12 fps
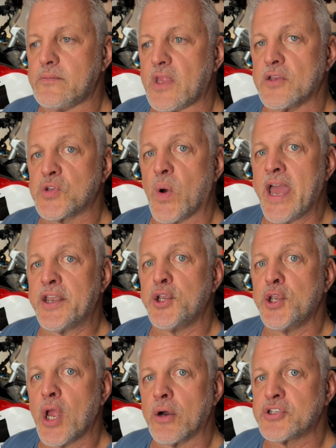So I had
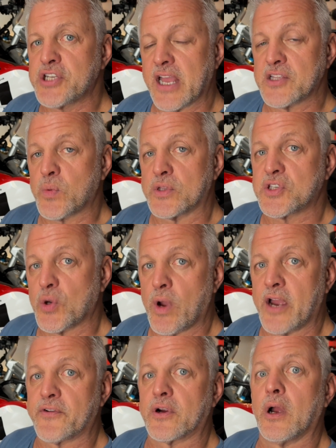no chance
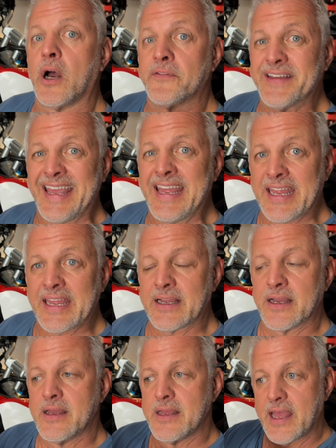whatsoever of
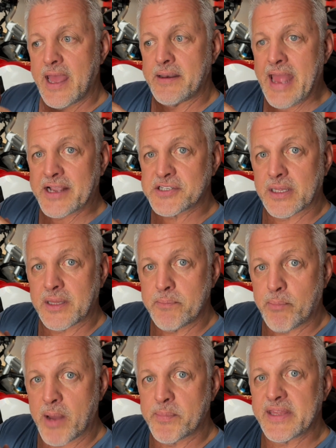hitting and accidentally
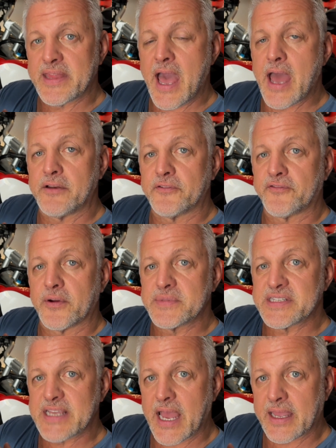bumping that from
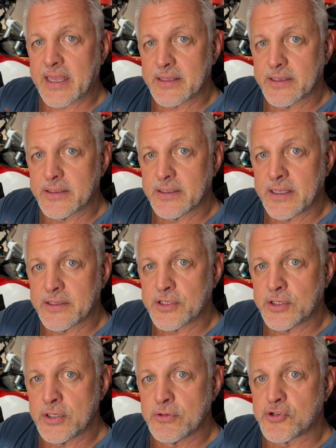second
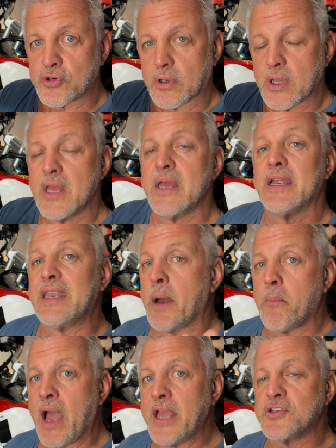into neutral. Now,
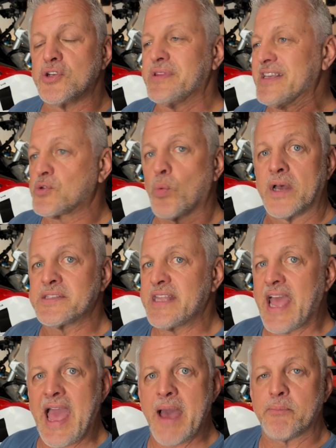mind you, this wasn't
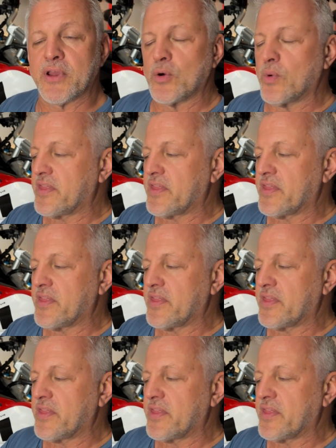happening